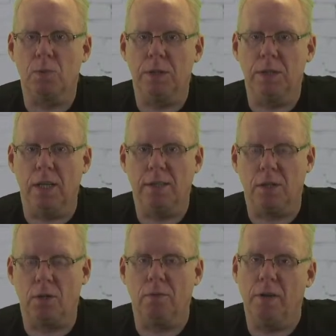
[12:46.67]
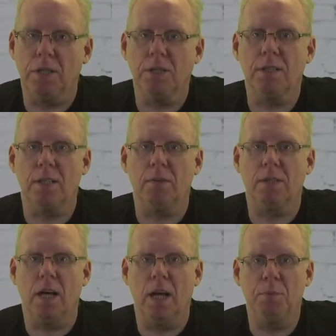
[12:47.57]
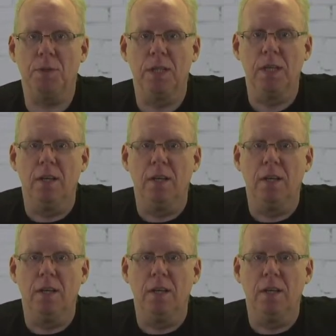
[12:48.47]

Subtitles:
we see us at conventions several times.